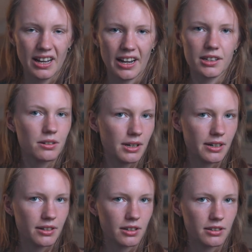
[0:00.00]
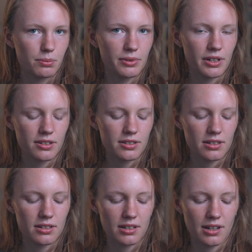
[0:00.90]
I don't really know how to pronounce
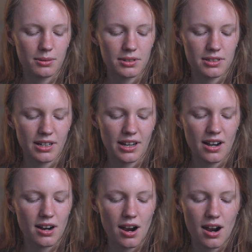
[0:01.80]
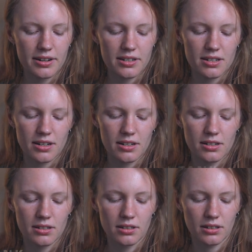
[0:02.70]
it, I would say
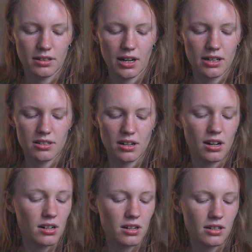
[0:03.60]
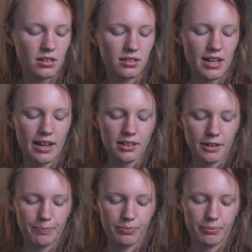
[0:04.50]
Argil Tank
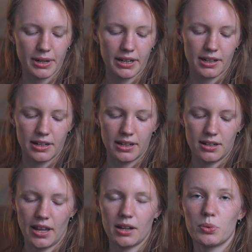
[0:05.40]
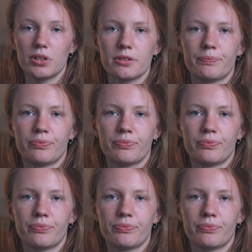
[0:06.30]
by Clare Lakewood.